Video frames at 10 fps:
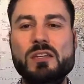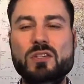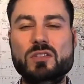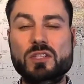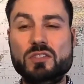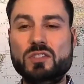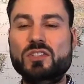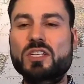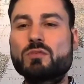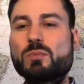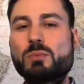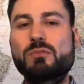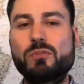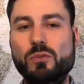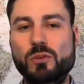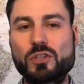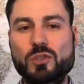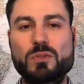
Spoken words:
Successful people flourish